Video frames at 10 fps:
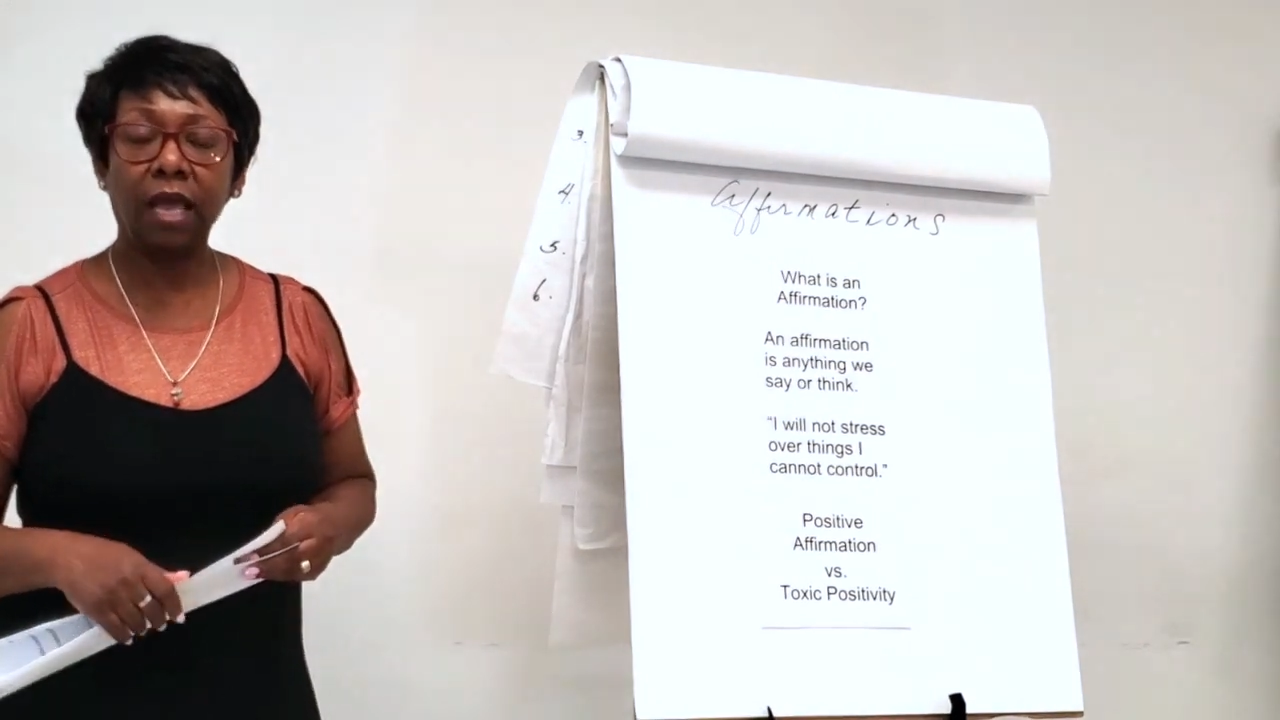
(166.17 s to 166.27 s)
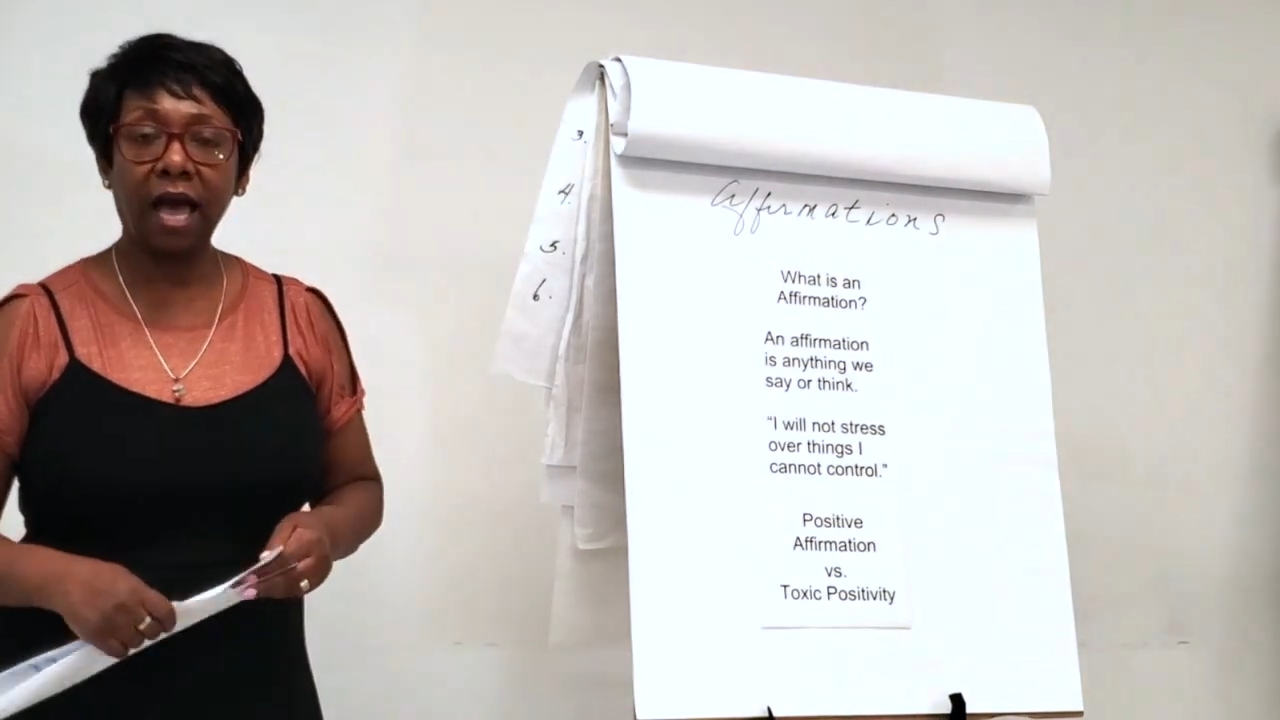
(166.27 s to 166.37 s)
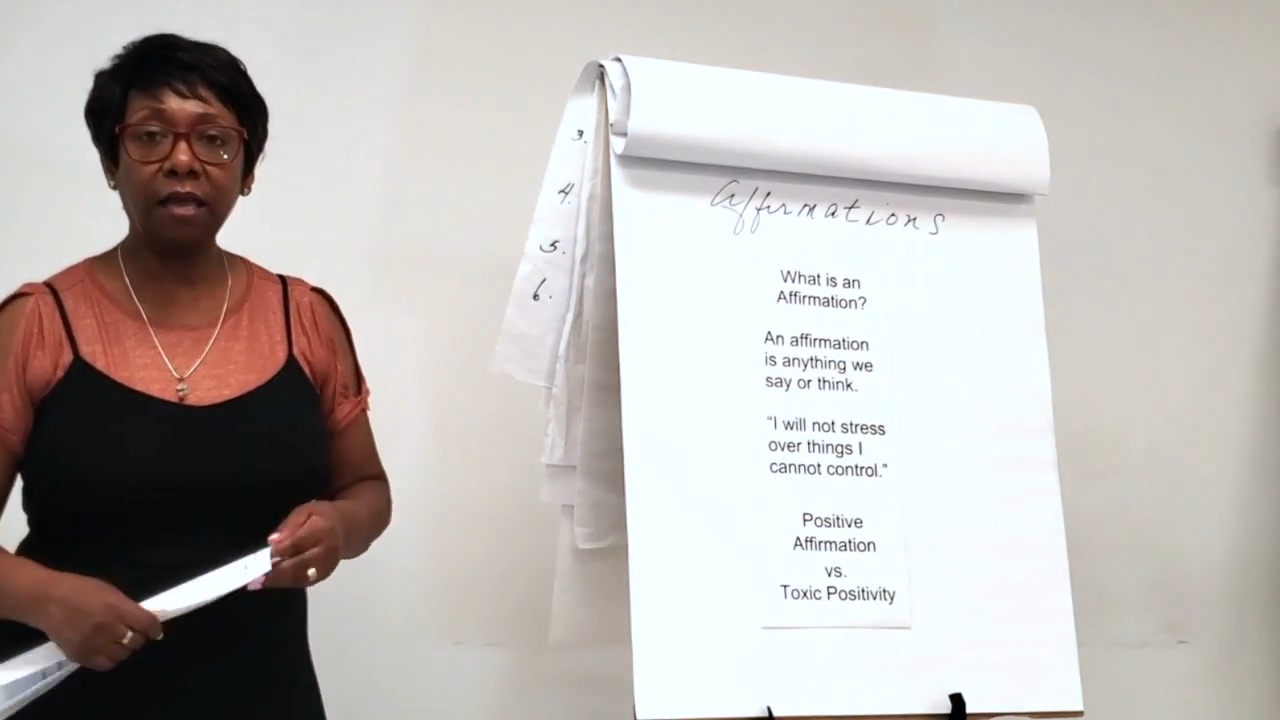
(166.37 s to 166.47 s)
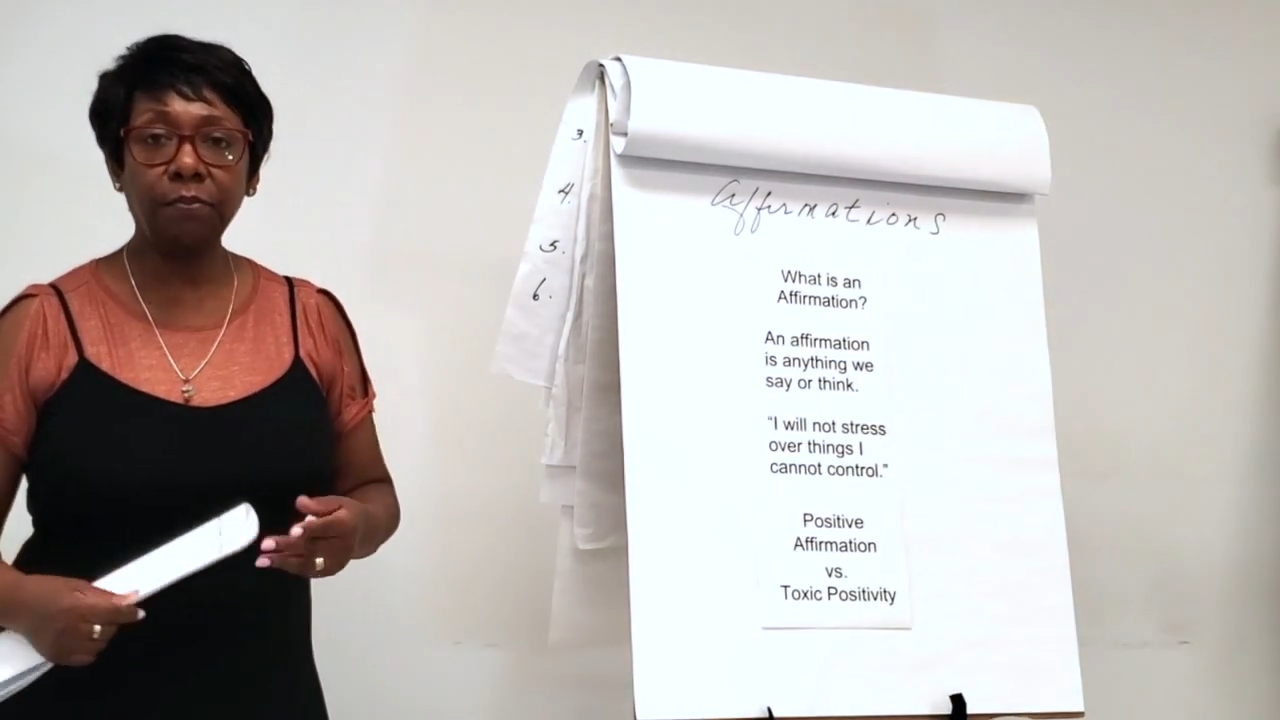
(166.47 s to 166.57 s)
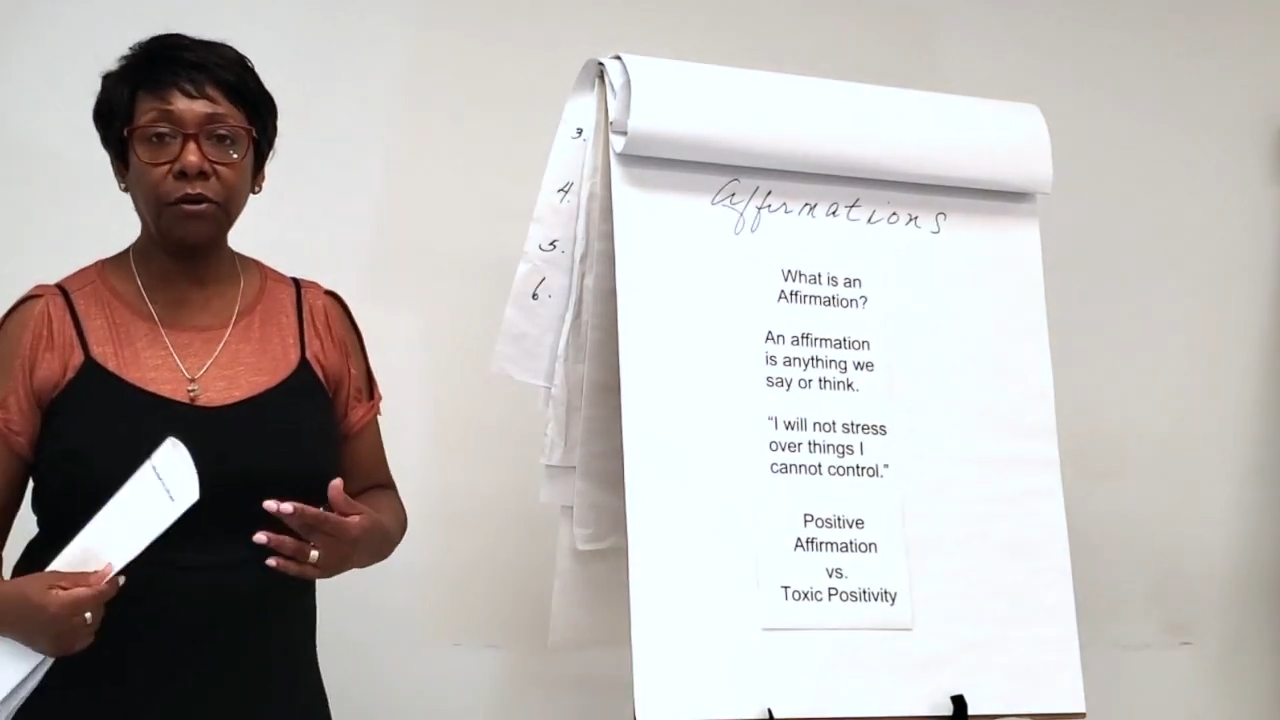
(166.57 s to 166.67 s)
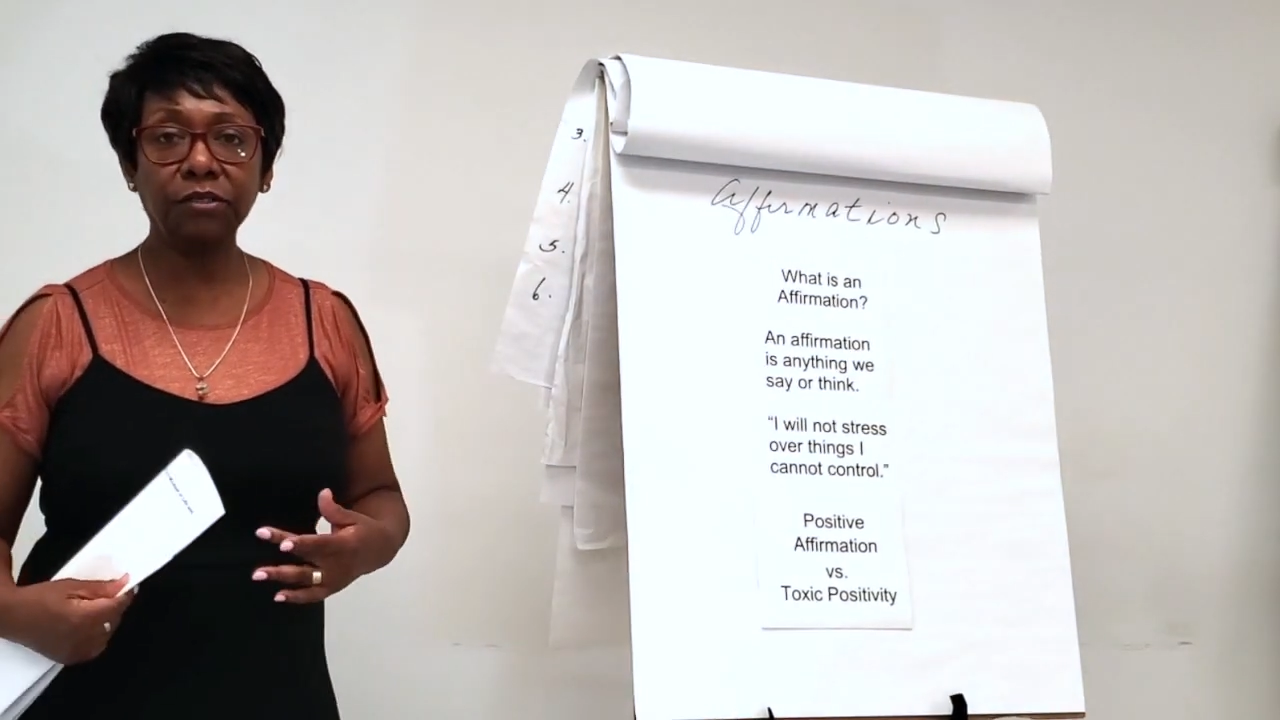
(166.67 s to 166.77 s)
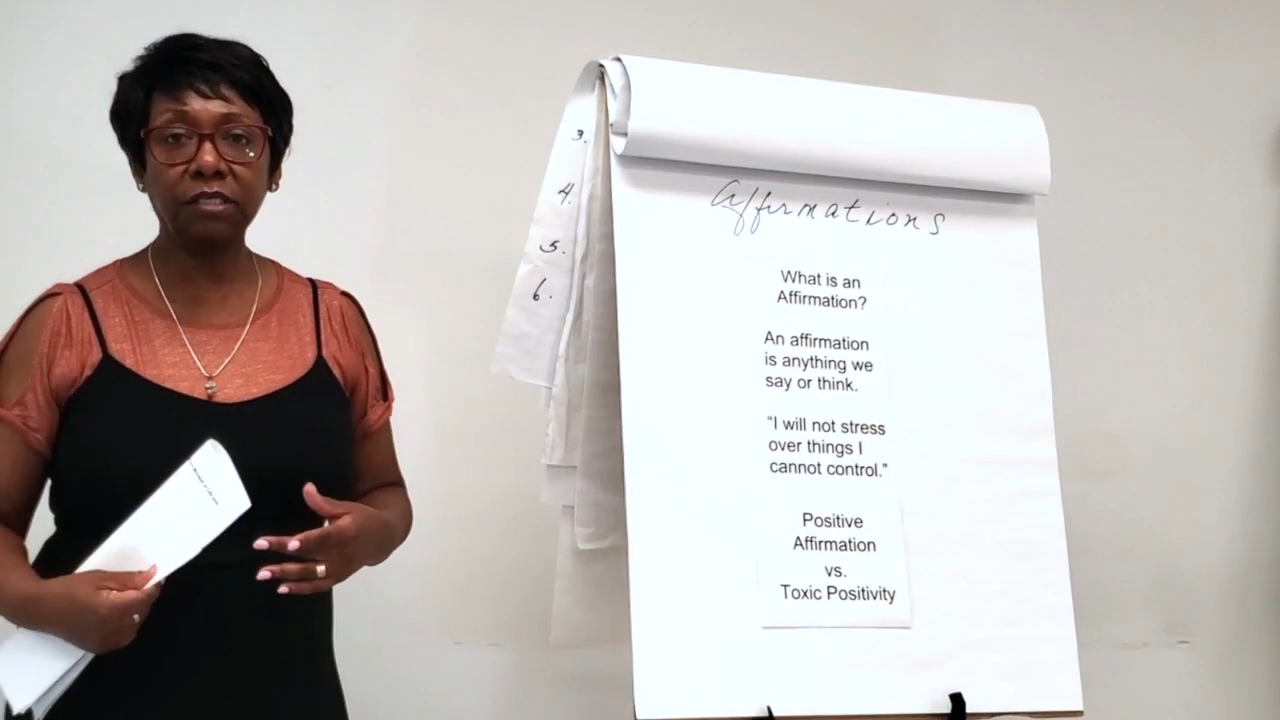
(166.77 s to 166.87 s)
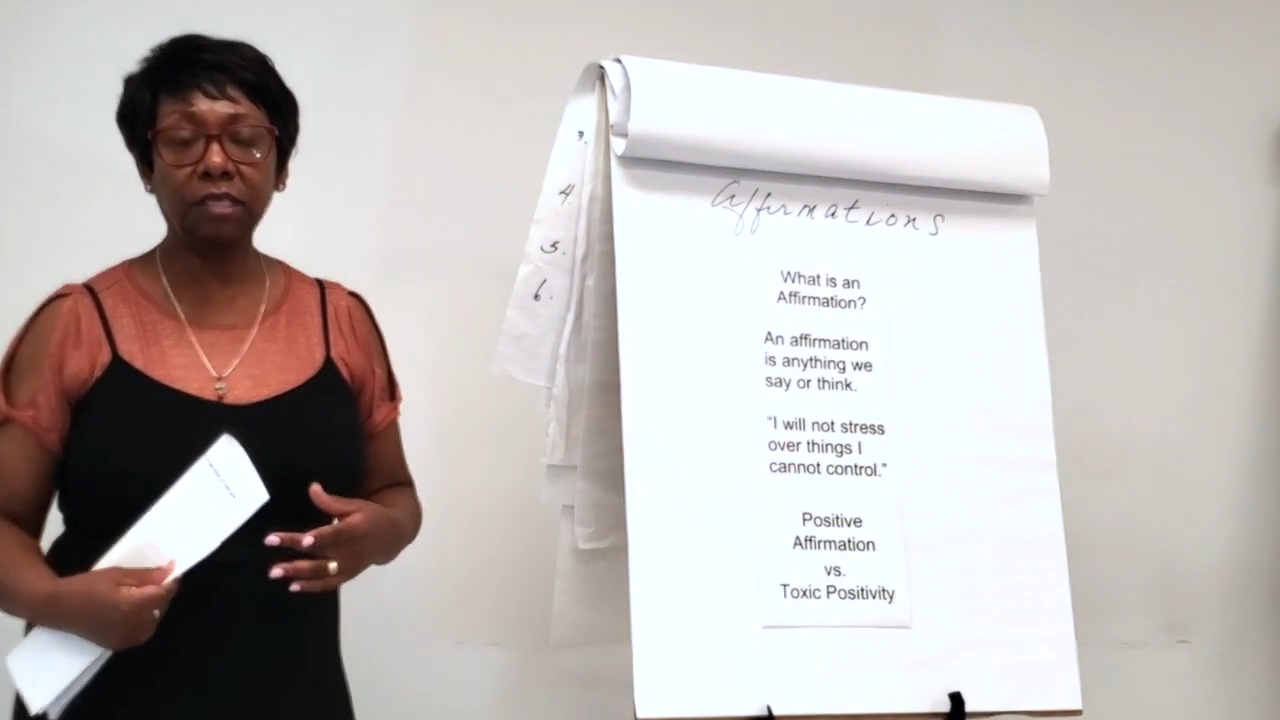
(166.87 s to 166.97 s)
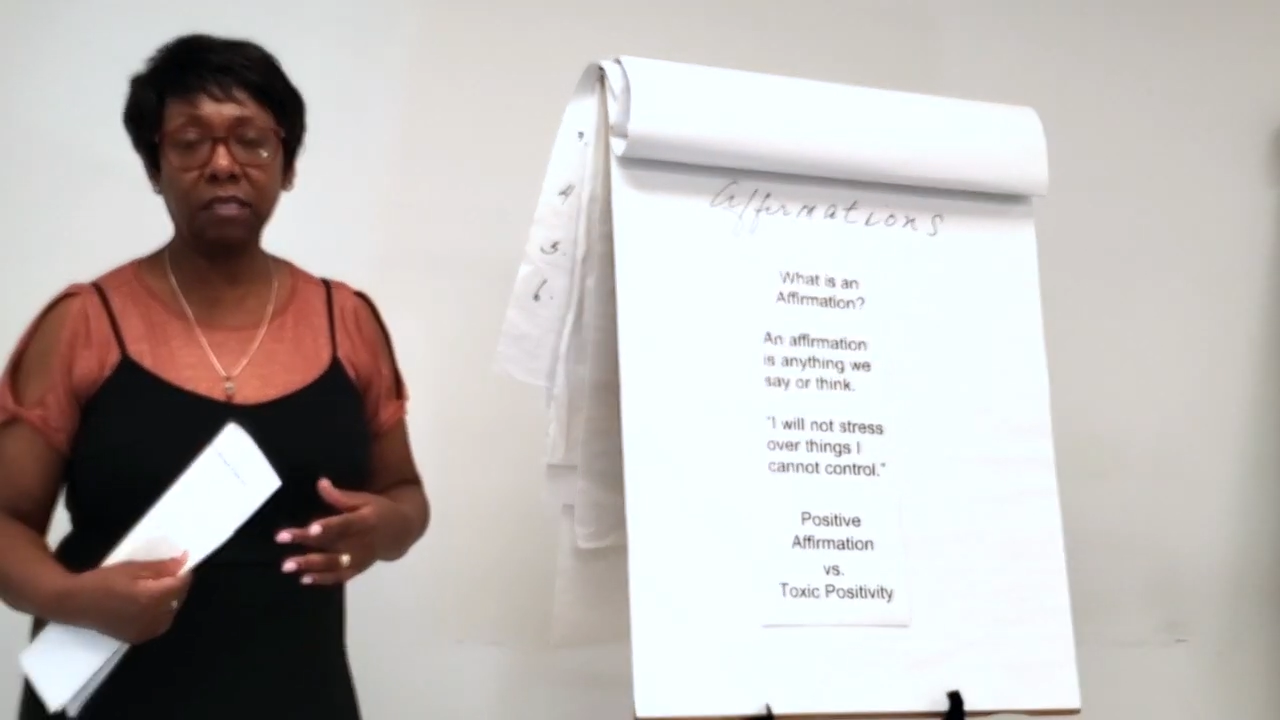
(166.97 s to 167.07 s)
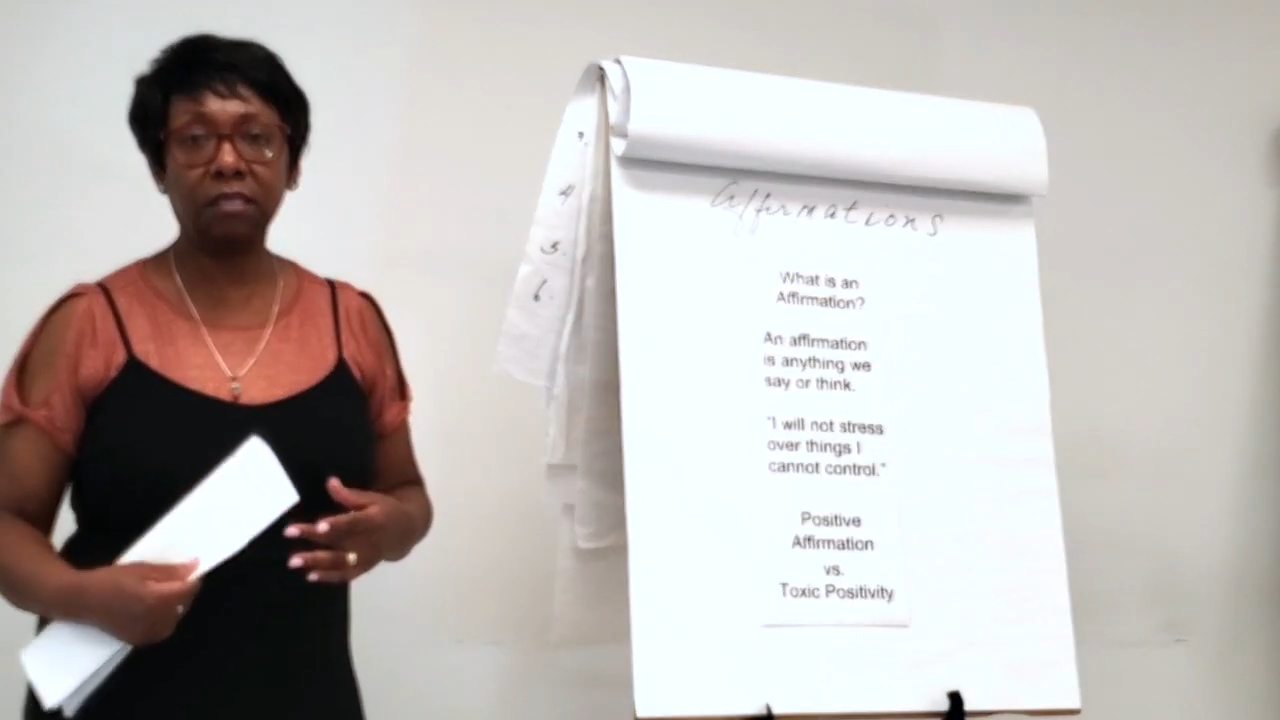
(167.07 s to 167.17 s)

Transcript: I personally